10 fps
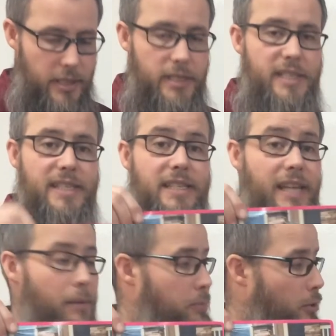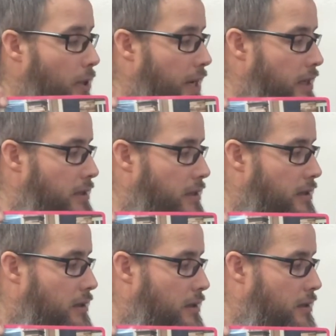separate
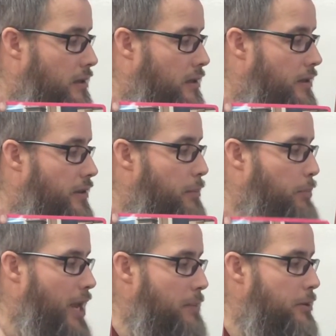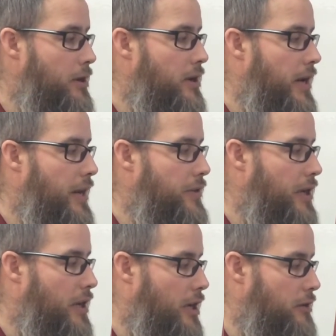the paper and the
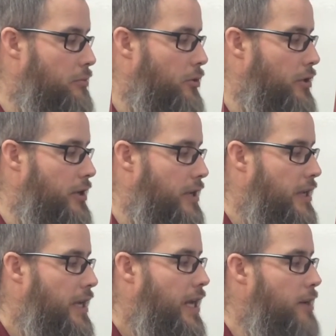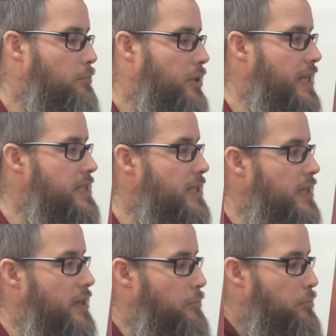cardboard and place it
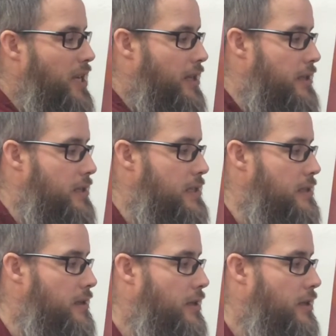in the bins.